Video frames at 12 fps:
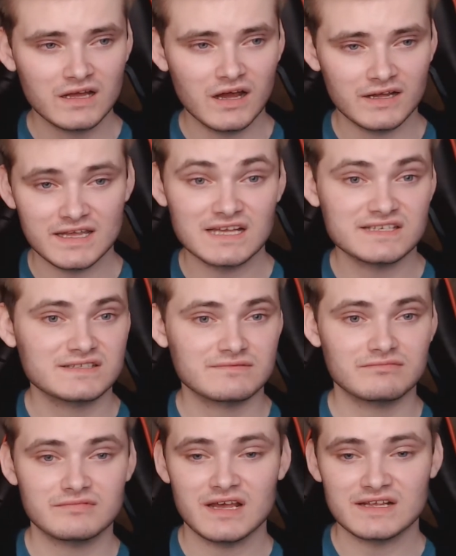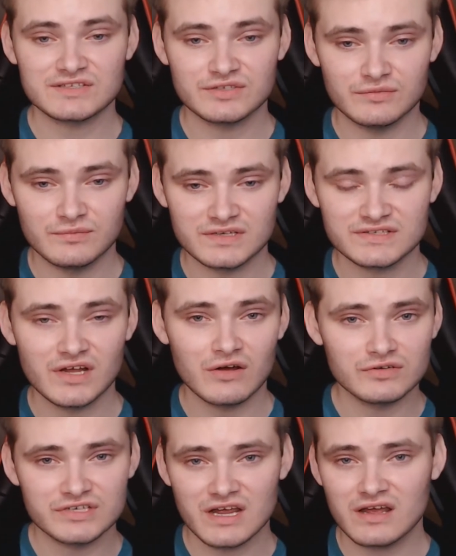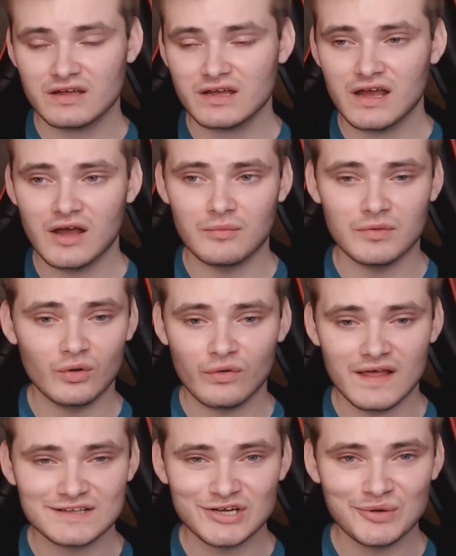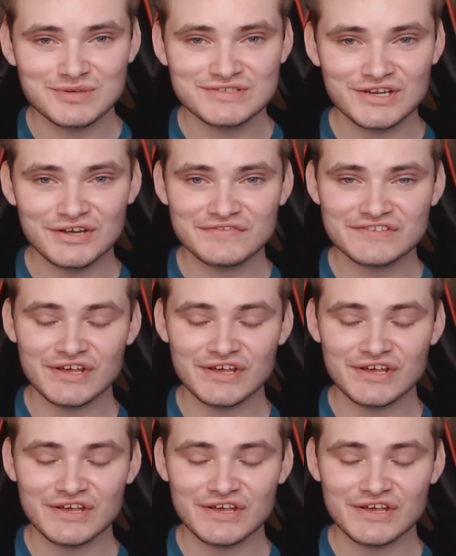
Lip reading: I guess get some nostalgia and all that type of stuff.